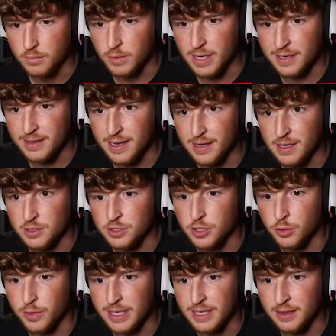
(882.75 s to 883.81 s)
Why did that not
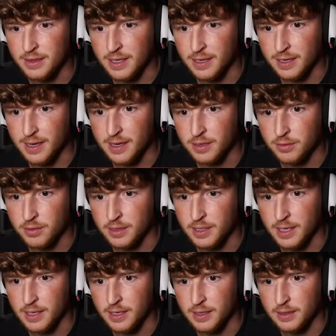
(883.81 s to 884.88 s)
do anything? I don't get